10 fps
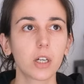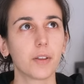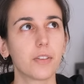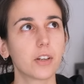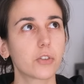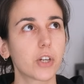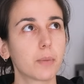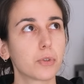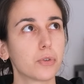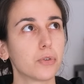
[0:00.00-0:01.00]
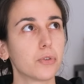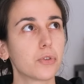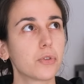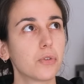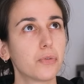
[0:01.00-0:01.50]
I think
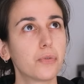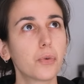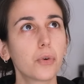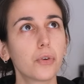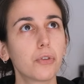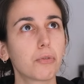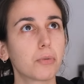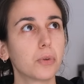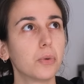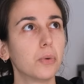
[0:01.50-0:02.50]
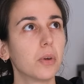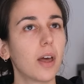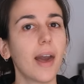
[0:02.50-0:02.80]
chapters 4 through